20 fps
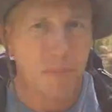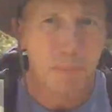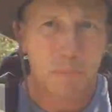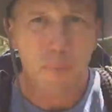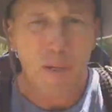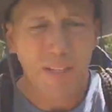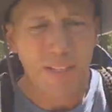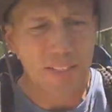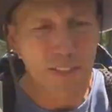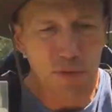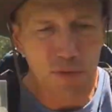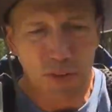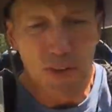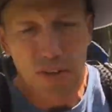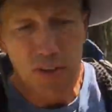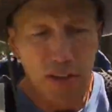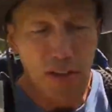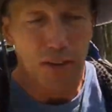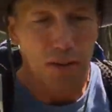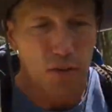many different
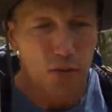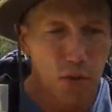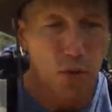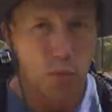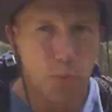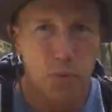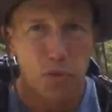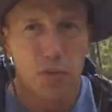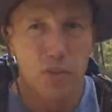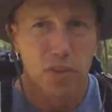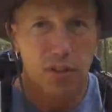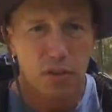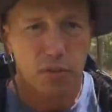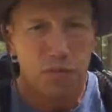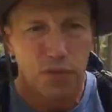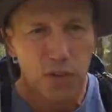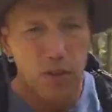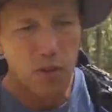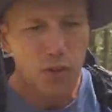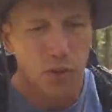size loops.
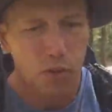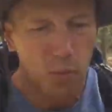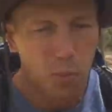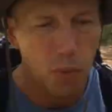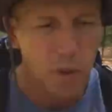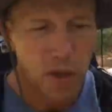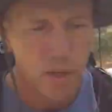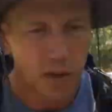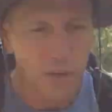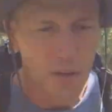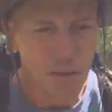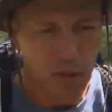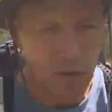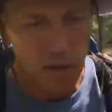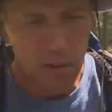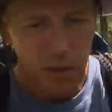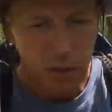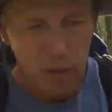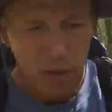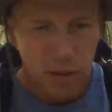If you don't want to
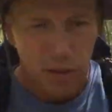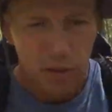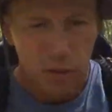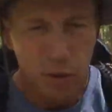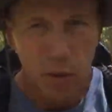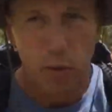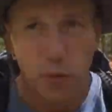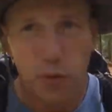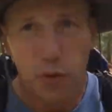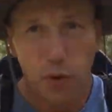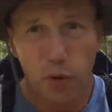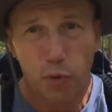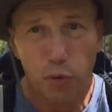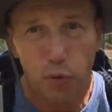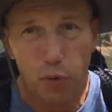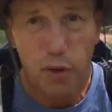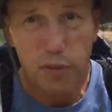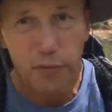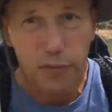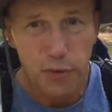go through the
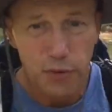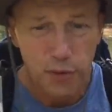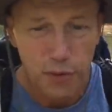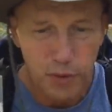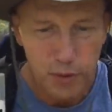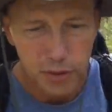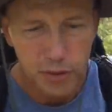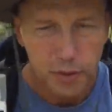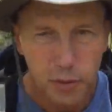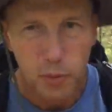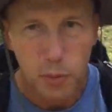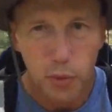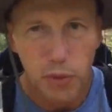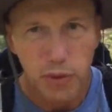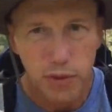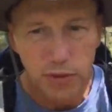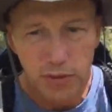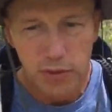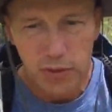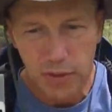rougher
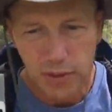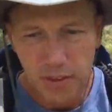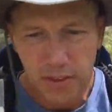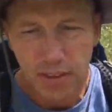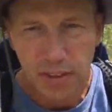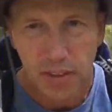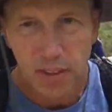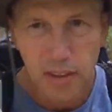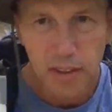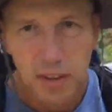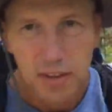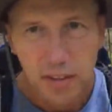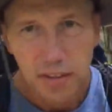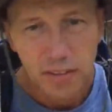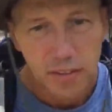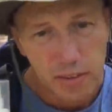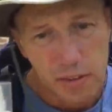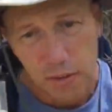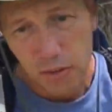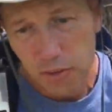woods,
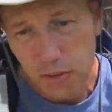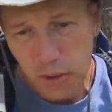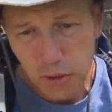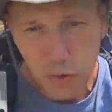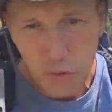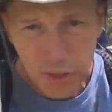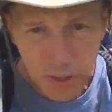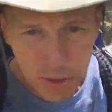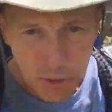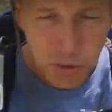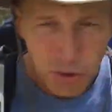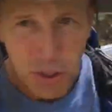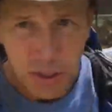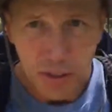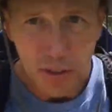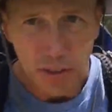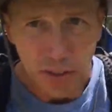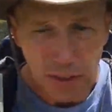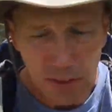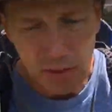there's the green trail.
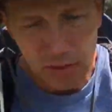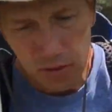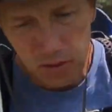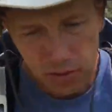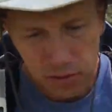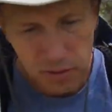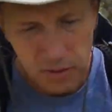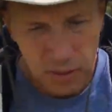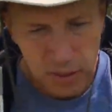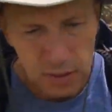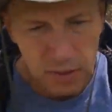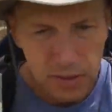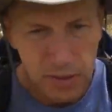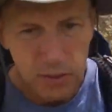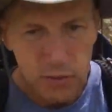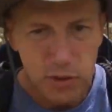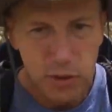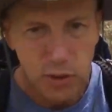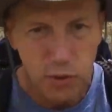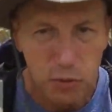That's out
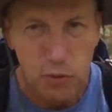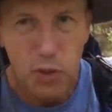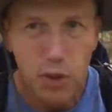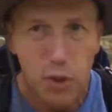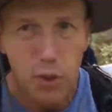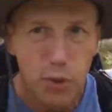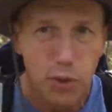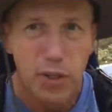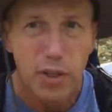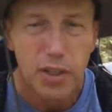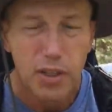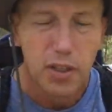on dirt road.